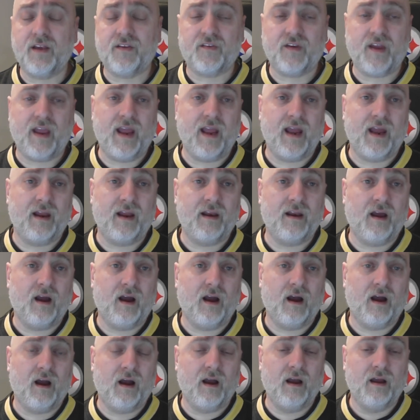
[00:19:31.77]
and
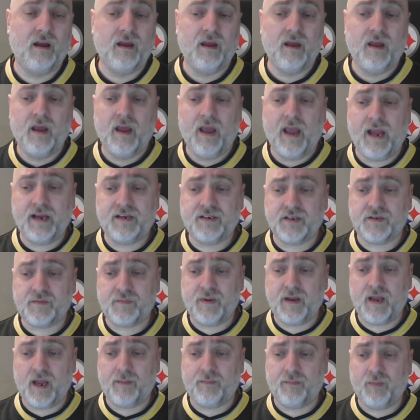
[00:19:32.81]

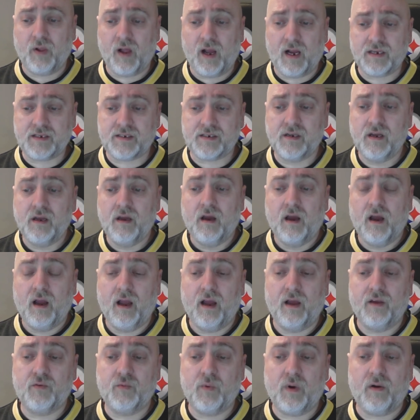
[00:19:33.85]
HSPA plus,
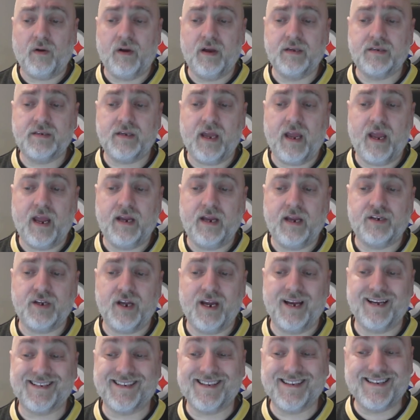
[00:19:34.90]
as well as
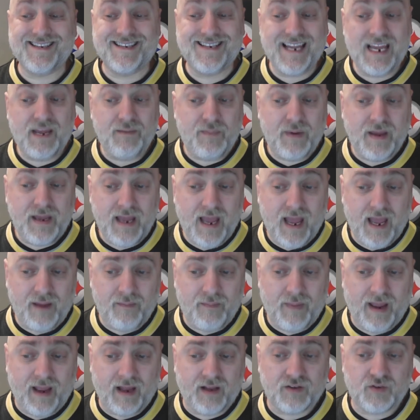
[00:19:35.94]
HSDPA
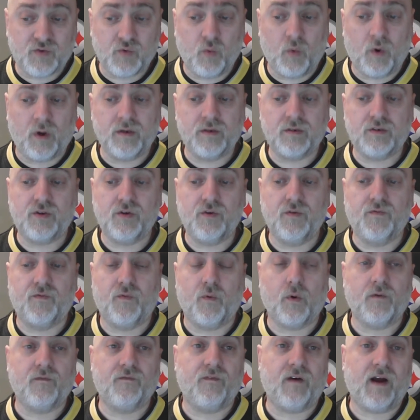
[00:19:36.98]
bands 1, 2,
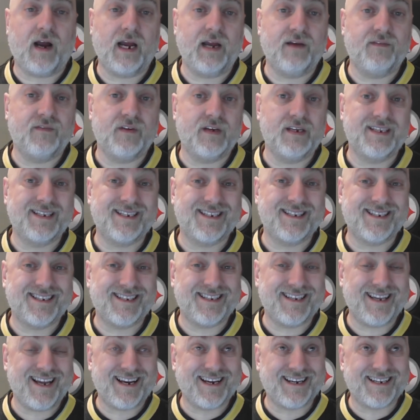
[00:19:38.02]
4, 5,
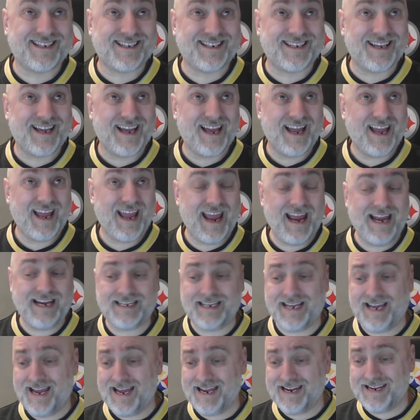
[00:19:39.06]
6, 8
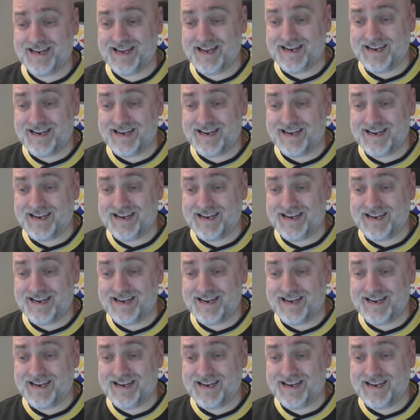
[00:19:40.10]
and